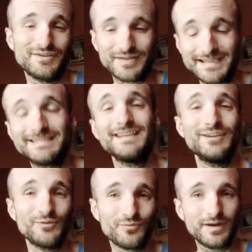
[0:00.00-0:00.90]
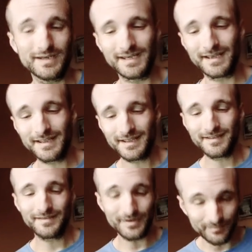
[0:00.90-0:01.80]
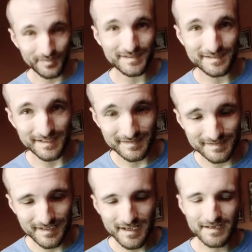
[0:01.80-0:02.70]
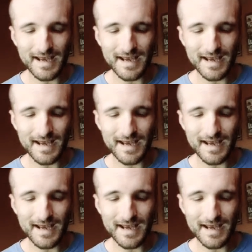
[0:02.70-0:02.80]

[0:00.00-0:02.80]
to continue running their business.